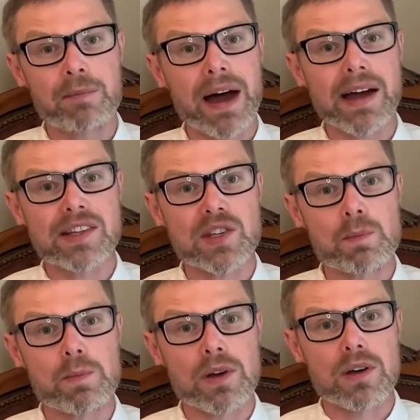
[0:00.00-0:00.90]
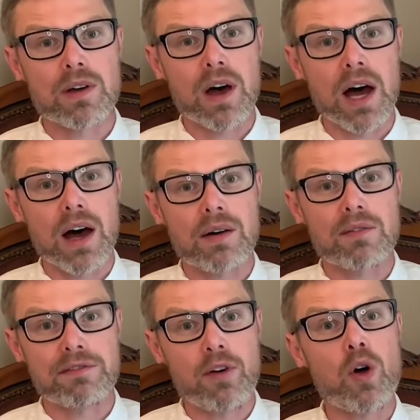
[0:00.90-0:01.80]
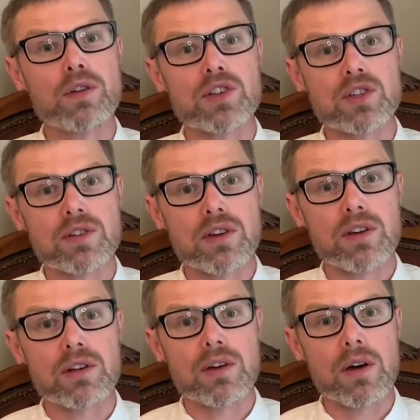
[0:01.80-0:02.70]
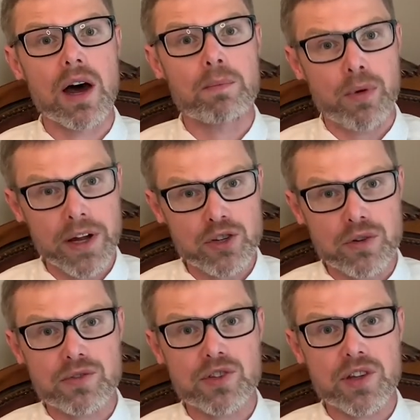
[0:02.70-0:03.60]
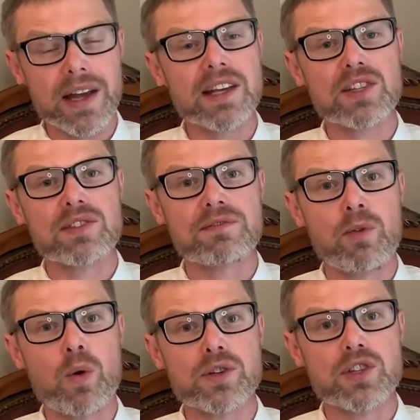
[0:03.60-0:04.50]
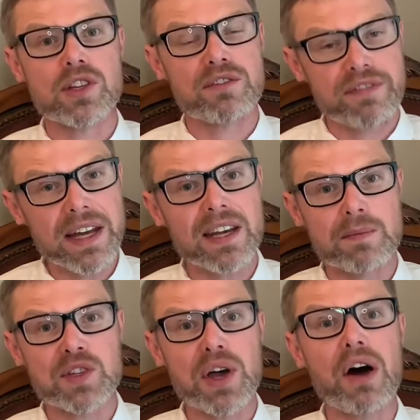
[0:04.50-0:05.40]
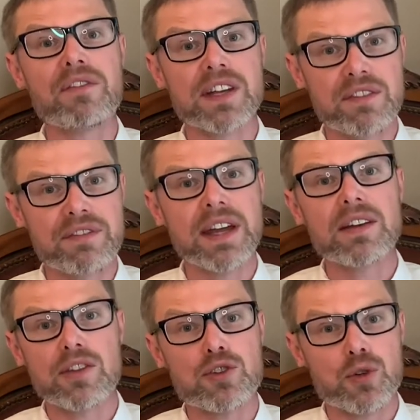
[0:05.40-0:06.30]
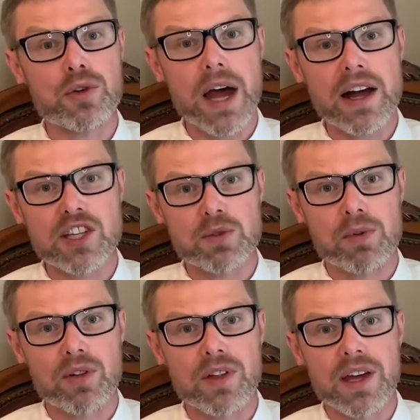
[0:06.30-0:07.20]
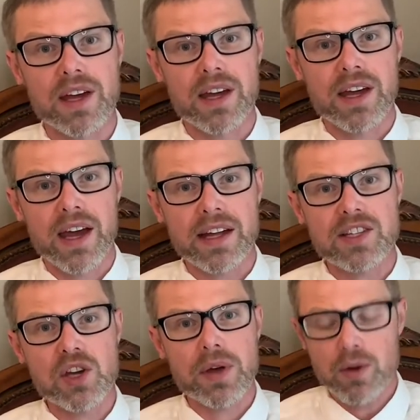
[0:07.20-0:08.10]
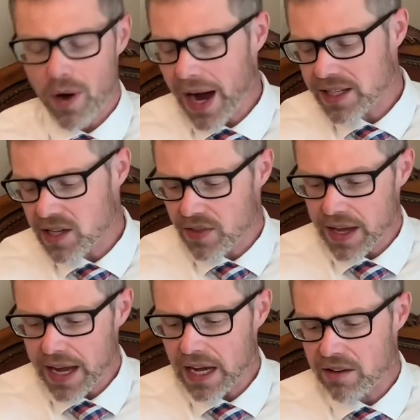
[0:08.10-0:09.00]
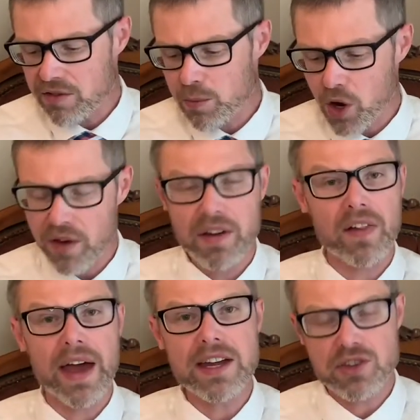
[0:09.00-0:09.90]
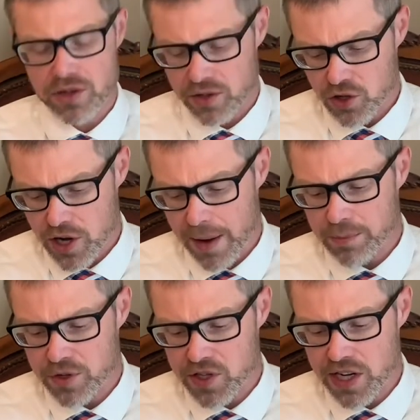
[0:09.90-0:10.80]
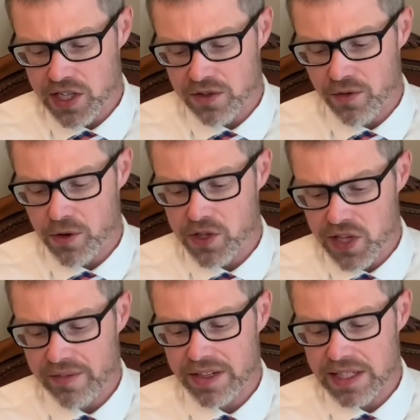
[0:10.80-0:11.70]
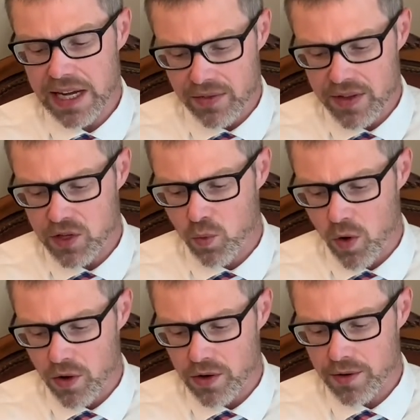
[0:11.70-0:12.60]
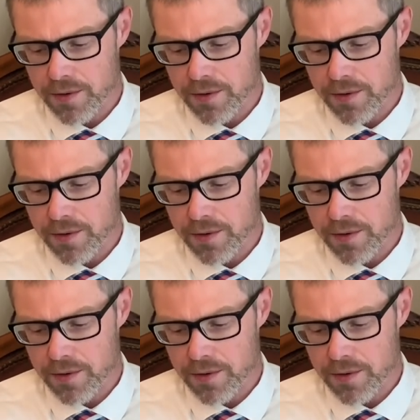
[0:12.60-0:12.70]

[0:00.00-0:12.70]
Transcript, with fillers: by some uh, false uh, preachers, and he's forced to defend himself and defend the true gospel. And so he writes at the end of the book of Galatians, chapter 6 and verse 17, this word